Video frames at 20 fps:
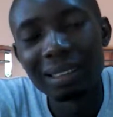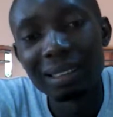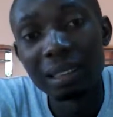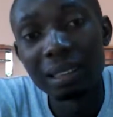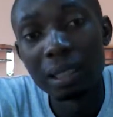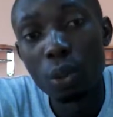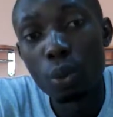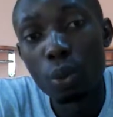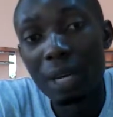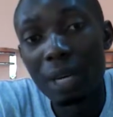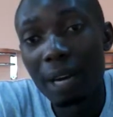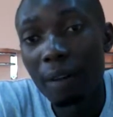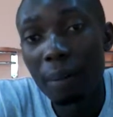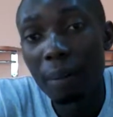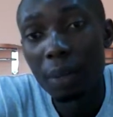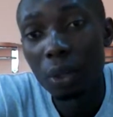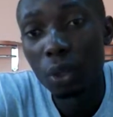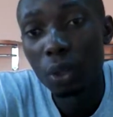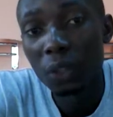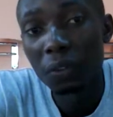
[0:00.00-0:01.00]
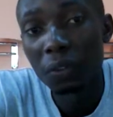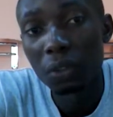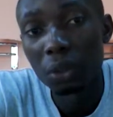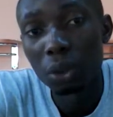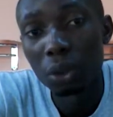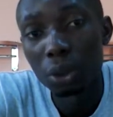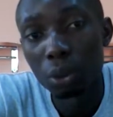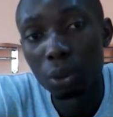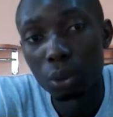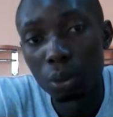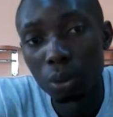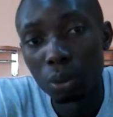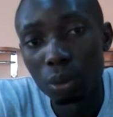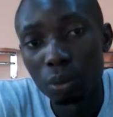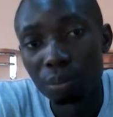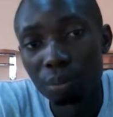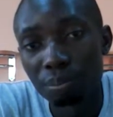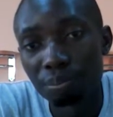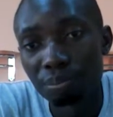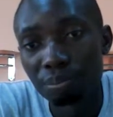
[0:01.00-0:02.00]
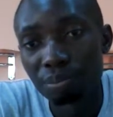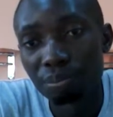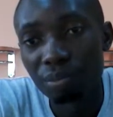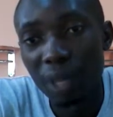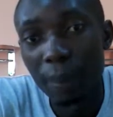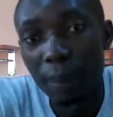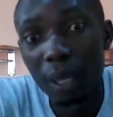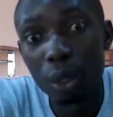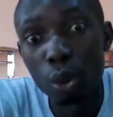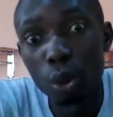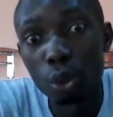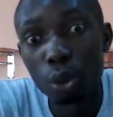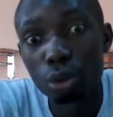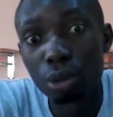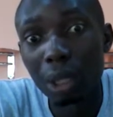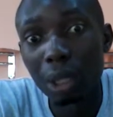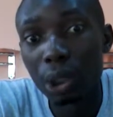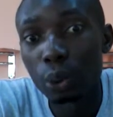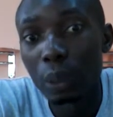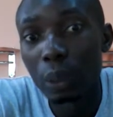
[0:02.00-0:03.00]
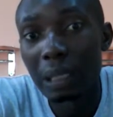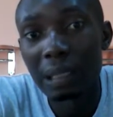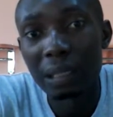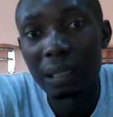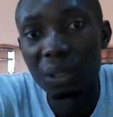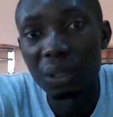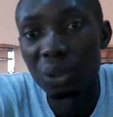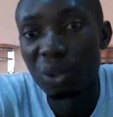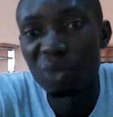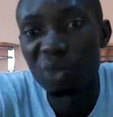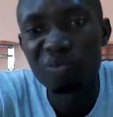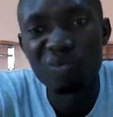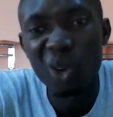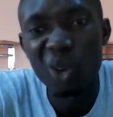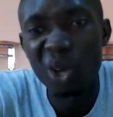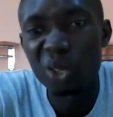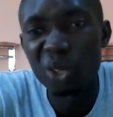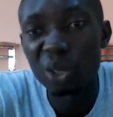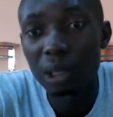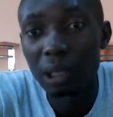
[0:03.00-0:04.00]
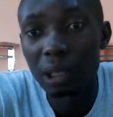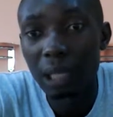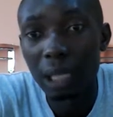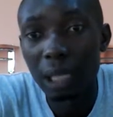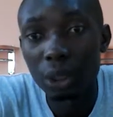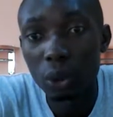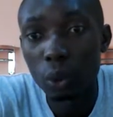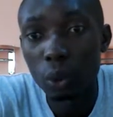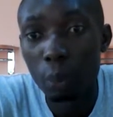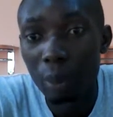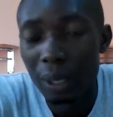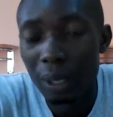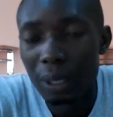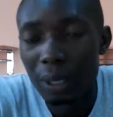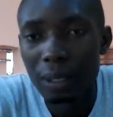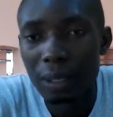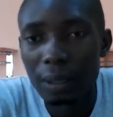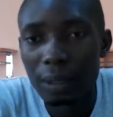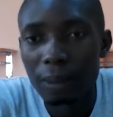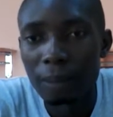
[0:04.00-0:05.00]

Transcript: They will never be useful to you. You graduate, all those things are just a mess.